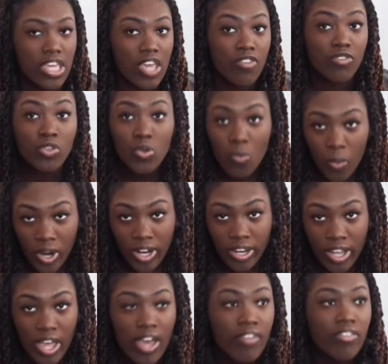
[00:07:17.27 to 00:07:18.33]
If you
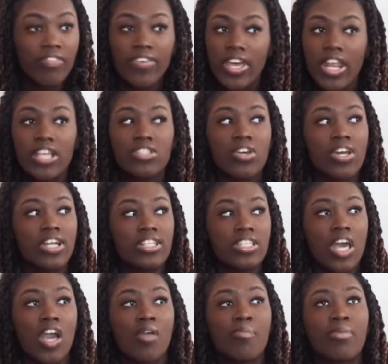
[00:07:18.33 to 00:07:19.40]
work for FedEx or any
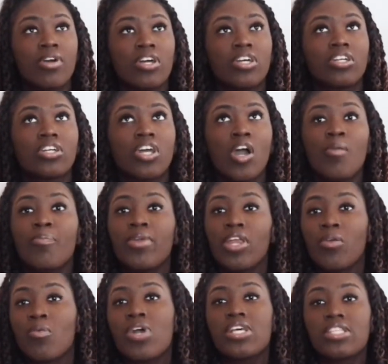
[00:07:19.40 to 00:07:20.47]
type of
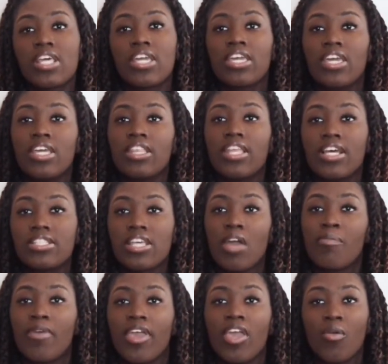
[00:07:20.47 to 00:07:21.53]
company where it's like in that
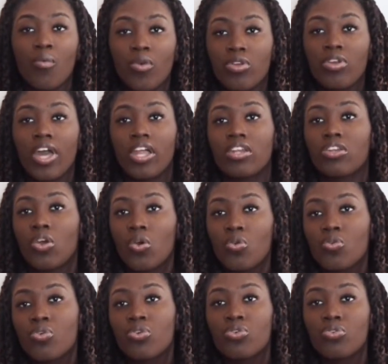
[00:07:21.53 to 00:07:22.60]
type of area where you gotta
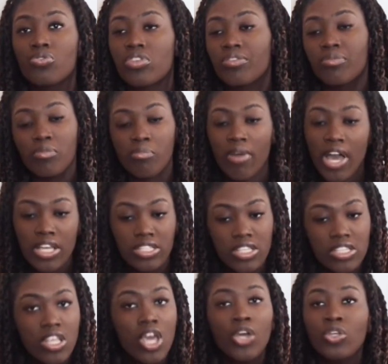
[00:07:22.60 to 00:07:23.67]
load or do stuff with
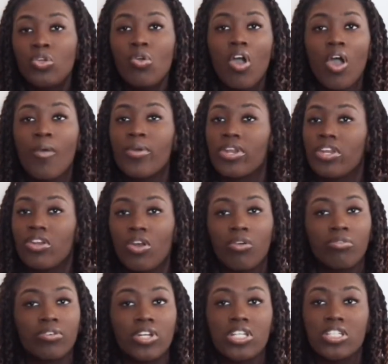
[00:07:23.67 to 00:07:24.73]
boxes, you already know
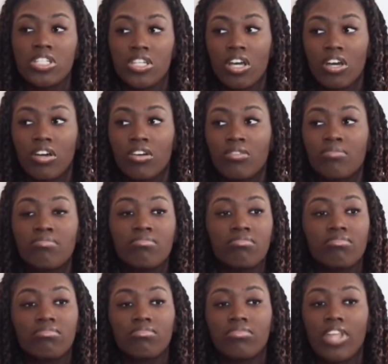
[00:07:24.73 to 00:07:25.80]
from the jump
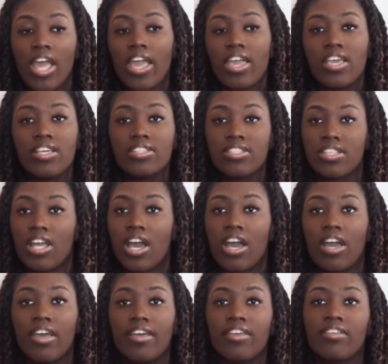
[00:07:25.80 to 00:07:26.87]
that's not